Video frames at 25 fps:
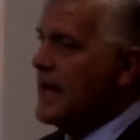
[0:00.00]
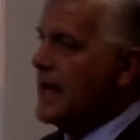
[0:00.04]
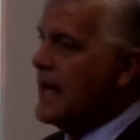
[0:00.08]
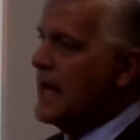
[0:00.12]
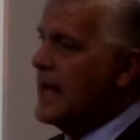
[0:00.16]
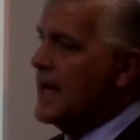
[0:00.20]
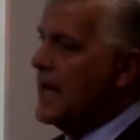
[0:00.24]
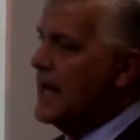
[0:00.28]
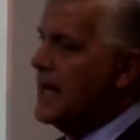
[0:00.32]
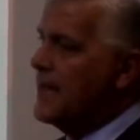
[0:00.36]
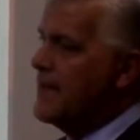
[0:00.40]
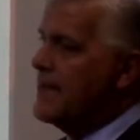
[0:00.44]

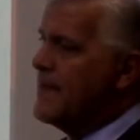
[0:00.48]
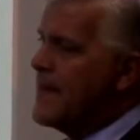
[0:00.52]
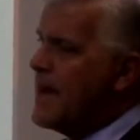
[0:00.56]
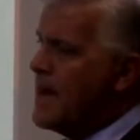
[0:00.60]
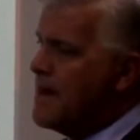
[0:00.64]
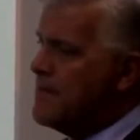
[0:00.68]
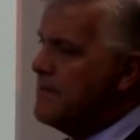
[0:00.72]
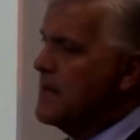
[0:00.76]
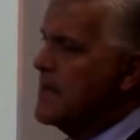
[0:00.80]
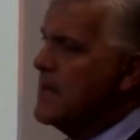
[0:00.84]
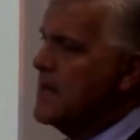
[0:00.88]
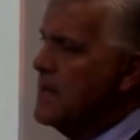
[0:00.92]
And
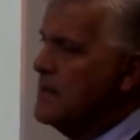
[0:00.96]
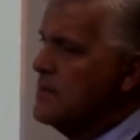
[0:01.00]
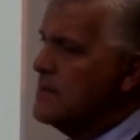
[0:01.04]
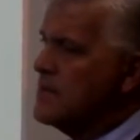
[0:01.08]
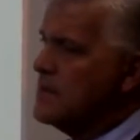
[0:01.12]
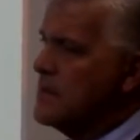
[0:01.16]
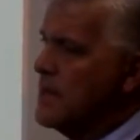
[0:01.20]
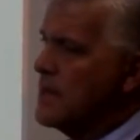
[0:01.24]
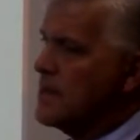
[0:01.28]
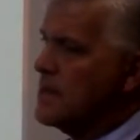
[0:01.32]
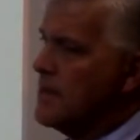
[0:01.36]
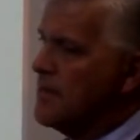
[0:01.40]
that
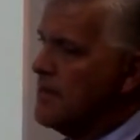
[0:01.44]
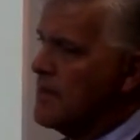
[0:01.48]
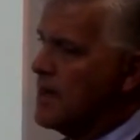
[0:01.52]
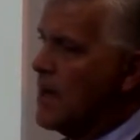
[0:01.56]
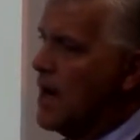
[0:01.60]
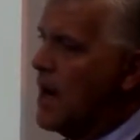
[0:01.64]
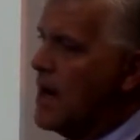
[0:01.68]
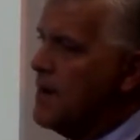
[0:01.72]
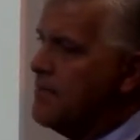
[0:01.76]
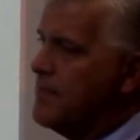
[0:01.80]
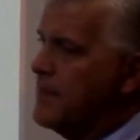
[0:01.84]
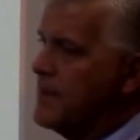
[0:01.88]
means that the
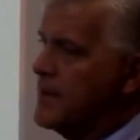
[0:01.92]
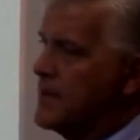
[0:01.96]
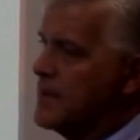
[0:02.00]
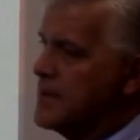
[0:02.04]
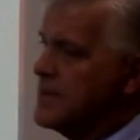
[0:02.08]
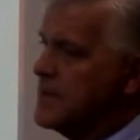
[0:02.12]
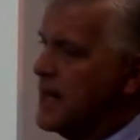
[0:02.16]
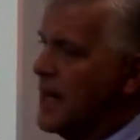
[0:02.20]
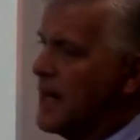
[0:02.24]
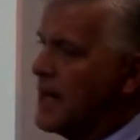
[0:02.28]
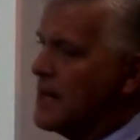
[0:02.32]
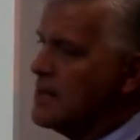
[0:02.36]

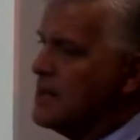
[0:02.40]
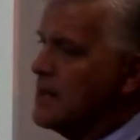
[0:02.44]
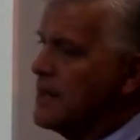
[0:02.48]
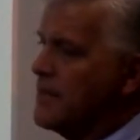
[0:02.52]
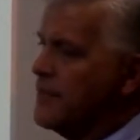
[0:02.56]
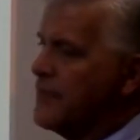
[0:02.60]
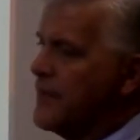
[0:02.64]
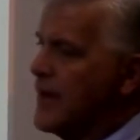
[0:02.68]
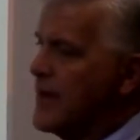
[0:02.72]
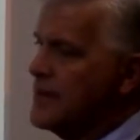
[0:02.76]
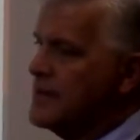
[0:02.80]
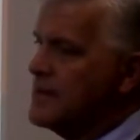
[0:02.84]
monopolist actually
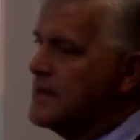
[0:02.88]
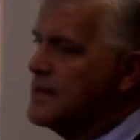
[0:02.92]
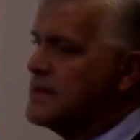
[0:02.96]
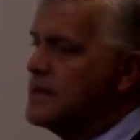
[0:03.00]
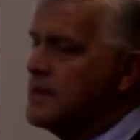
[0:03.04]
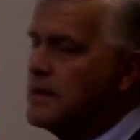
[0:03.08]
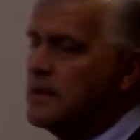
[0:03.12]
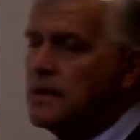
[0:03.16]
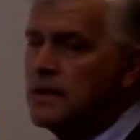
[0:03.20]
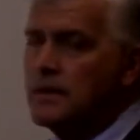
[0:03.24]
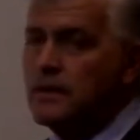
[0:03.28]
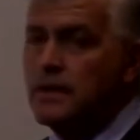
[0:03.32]
finds
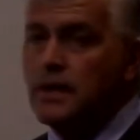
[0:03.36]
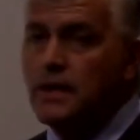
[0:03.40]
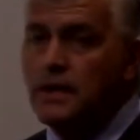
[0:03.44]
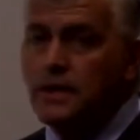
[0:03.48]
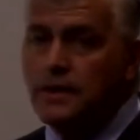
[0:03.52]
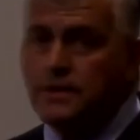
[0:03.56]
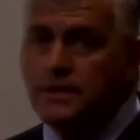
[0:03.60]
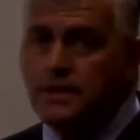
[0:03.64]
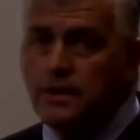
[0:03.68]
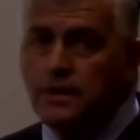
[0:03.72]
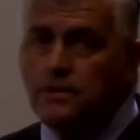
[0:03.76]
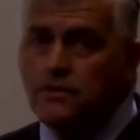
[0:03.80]
it in
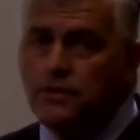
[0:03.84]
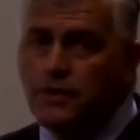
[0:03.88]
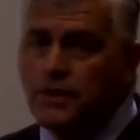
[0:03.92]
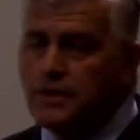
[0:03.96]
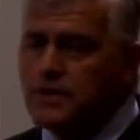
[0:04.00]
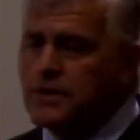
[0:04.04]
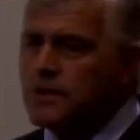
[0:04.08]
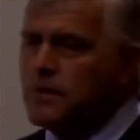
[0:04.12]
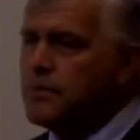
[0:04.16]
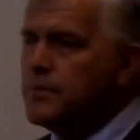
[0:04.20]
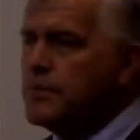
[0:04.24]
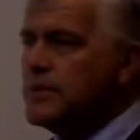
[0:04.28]
its
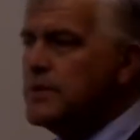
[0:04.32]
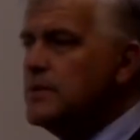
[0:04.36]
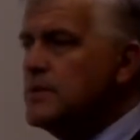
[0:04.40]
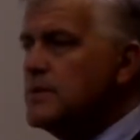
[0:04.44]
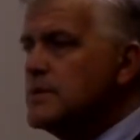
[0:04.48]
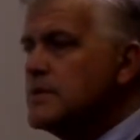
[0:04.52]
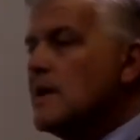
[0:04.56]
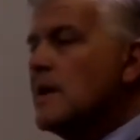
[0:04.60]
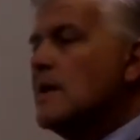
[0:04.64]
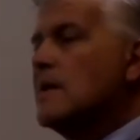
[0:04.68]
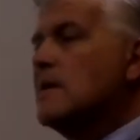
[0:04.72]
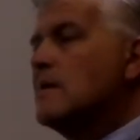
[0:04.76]
interest to
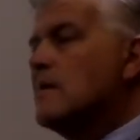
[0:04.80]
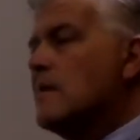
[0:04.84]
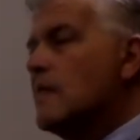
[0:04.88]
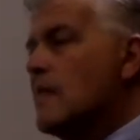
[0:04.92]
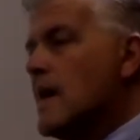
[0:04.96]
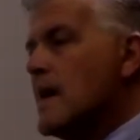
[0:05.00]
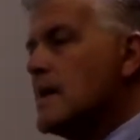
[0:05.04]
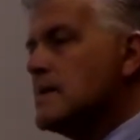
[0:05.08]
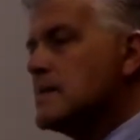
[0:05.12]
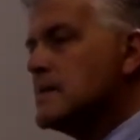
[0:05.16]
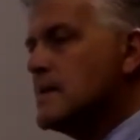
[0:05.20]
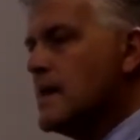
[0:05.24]
produce
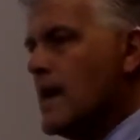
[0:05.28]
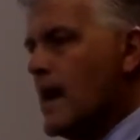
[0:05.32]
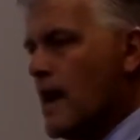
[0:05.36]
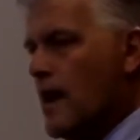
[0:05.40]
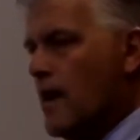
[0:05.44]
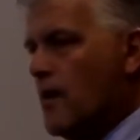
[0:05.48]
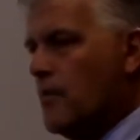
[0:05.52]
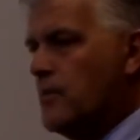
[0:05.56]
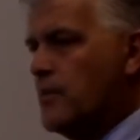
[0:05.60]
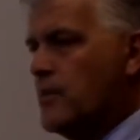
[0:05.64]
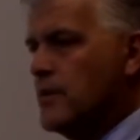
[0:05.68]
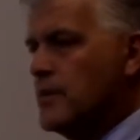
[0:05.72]
less
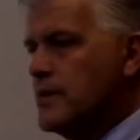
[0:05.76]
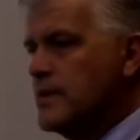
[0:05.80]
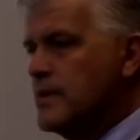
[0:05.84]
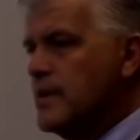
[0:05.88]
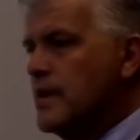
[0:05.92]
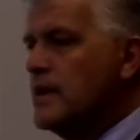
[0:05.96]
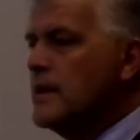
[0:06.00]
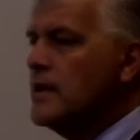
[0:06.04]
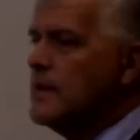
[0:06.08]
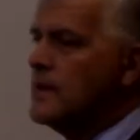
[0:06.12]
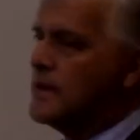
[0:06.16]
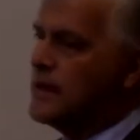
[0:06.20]
output
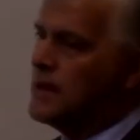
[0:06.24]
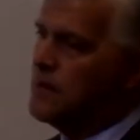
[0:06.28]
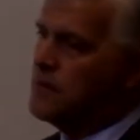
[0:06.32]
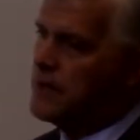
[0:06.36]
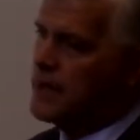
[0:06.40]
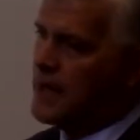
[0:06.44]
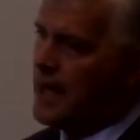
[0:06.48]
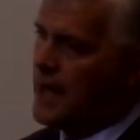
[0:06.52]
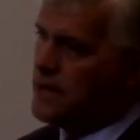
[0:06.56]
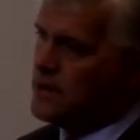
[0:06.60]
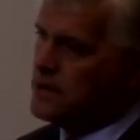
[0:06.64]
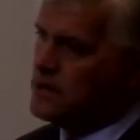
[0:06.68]
than
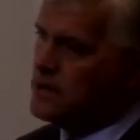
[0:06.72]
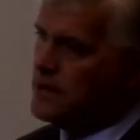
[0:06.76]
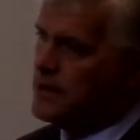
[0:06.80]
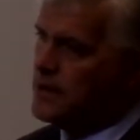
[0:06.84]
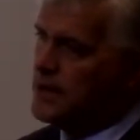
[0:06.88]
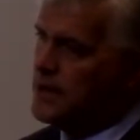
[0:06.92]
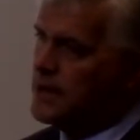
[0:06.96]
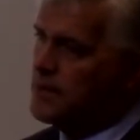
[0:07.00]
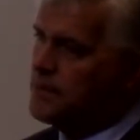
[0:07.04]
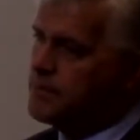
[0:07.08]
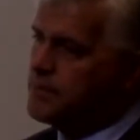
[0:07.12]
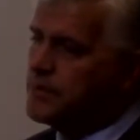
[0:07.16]
would
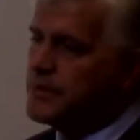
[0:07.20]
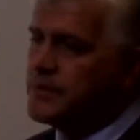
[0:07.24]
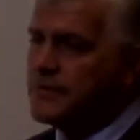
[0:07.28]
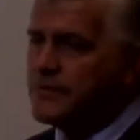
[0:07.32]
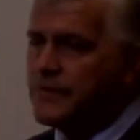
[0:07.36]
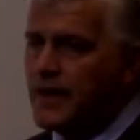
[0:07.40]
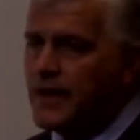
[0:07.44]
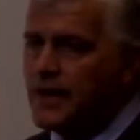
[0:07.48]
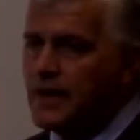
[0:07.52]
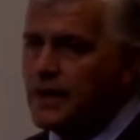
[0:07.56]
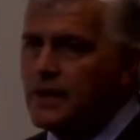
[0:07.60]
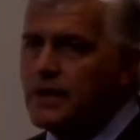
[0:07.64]
actually
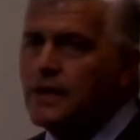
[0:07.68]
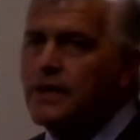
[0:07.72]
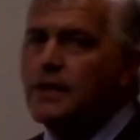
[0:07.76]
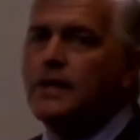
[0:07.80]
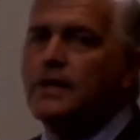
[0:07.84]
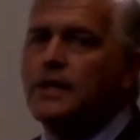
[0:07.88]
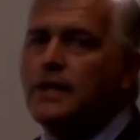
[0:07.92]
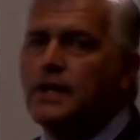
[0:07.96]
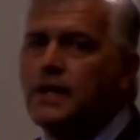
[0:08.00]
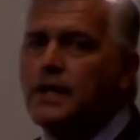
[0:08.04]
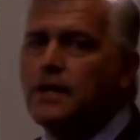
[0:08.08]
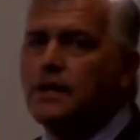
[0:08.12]
prevail
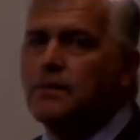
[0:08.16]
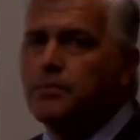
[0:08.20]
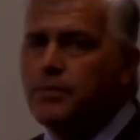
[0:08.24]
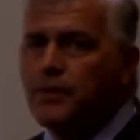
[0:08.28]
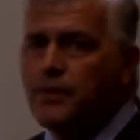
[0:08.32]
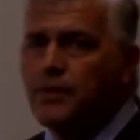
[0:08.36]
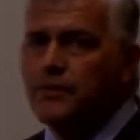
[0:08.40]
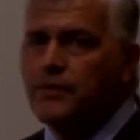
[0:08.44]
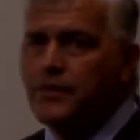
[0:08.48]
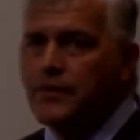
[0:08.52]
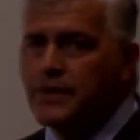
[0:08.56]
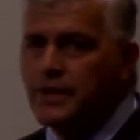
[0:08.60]
in a
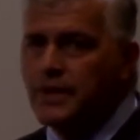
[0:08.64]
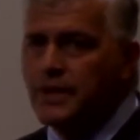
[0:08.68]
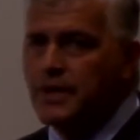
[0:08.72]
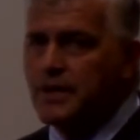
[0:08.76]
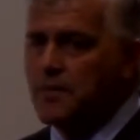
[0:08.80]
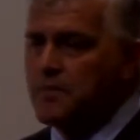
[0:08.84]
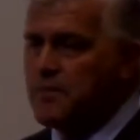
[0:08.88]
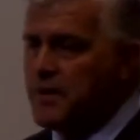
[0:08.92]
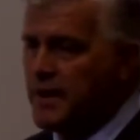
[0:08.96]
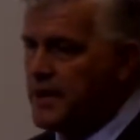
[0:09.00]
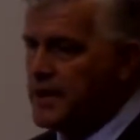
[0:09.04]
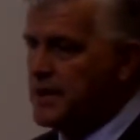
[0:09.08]
perfectly
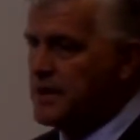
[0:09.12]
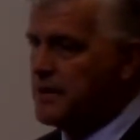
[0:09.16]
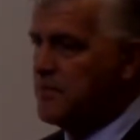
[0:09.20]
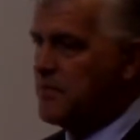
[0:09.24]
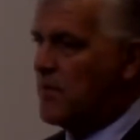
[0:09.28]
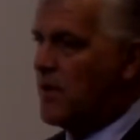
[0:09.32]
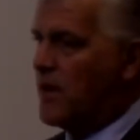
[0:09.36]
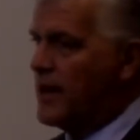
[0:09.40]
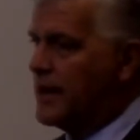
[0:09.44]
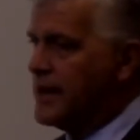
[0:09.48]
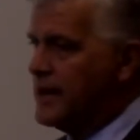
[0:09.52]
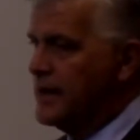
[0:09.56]
competitive
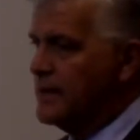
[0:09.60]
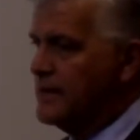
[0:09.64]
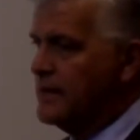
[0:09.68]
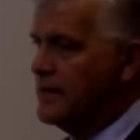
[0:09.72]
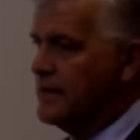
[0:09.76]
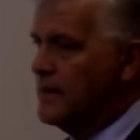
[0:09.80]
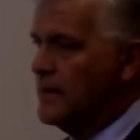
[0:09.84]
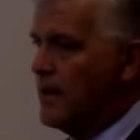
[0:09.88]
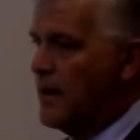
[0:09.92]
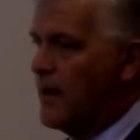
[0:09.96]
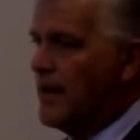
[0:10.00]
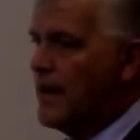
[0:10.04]
market.
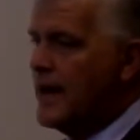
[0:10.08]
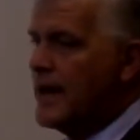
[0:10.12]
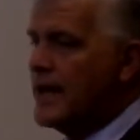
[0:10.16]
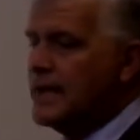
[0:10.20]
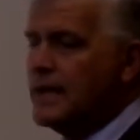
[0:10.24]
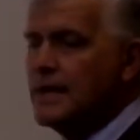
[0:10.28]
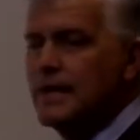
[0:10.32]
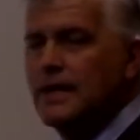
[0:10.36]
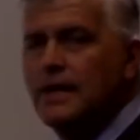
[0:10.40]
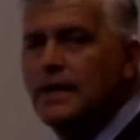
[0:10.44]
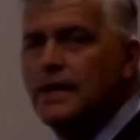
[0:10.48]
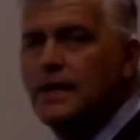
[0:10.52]
All
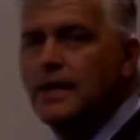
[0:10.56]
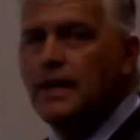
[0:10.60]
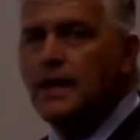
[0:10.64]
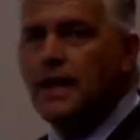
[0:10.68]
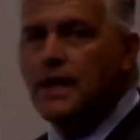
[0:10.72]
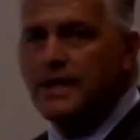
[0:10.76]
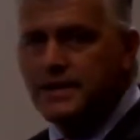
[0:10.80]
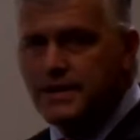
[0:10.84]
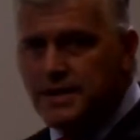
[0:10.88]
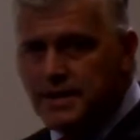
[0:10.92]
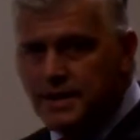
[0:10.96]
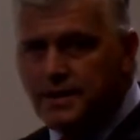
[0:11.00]
right?
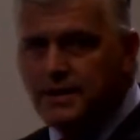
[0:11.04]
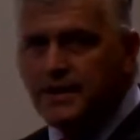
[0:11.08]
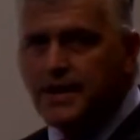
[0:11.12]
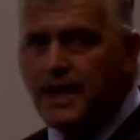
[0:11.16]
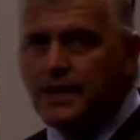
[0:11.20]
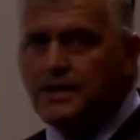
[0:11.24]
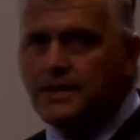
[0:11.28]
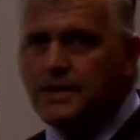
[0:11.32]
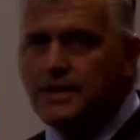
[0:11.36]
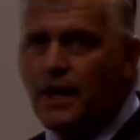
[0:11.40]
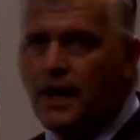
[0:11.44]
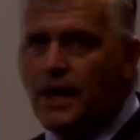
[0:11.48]
Until
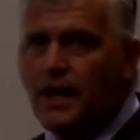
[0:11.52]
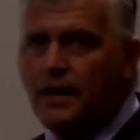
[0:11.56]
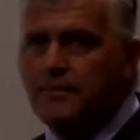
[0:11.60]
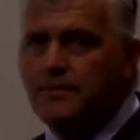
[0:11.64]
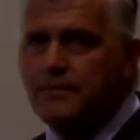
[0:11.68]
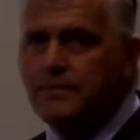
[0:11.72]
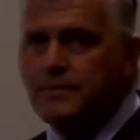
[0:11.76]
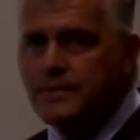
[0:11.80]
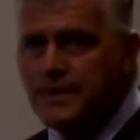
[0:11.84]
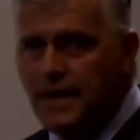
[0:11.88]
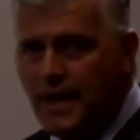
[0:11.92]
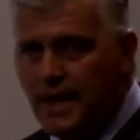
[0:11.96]
next time,
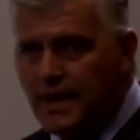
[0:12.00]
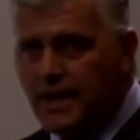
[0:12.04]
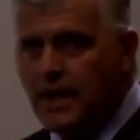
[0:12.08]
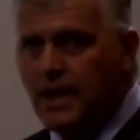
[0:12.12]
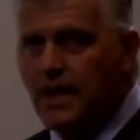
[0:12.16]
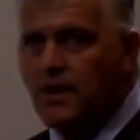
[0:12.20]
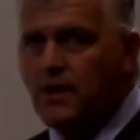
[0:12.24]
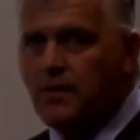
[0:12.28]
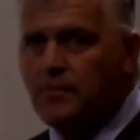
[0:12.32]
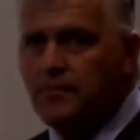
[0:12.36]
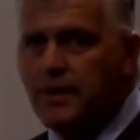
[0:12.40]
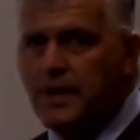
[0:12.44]
take
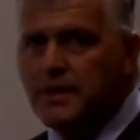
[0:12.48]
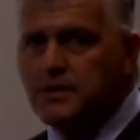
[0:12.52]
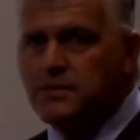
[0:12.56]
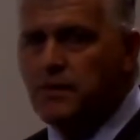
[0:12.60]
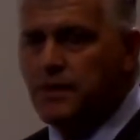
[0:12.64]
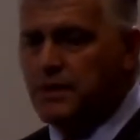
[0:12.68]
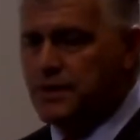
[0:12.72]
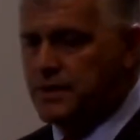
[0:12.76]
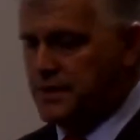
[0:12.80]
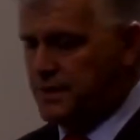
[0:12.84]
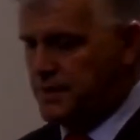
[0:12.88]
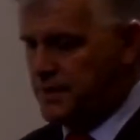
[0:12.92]
care and best
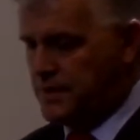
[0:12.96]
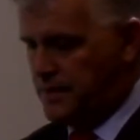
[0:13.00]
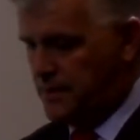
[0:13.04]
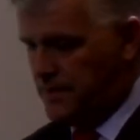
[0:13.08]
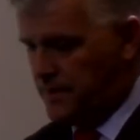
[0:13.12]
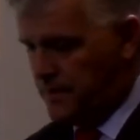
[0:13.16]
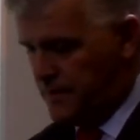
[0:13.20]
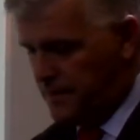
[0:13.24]
wishes.